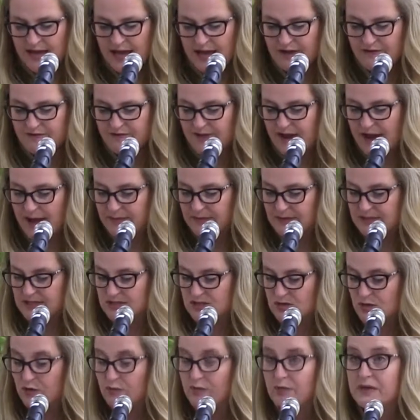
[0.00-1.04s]
and
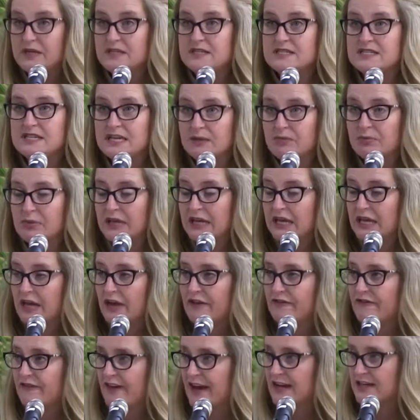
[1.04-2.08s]
families who have been deeply
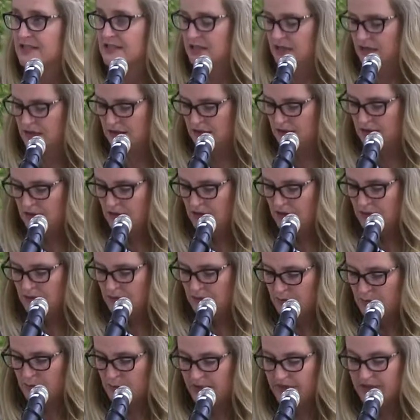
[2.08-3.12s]
affected
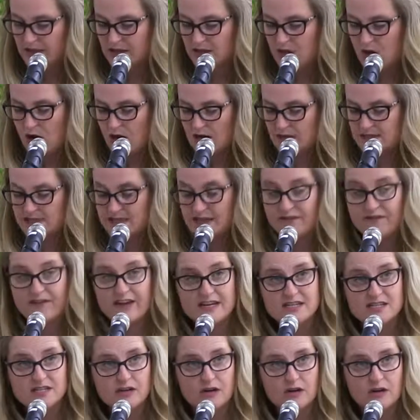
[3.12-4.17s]
by the loss that
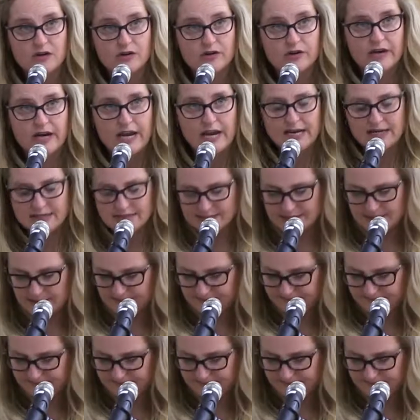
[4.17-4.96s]
fentanyl creates.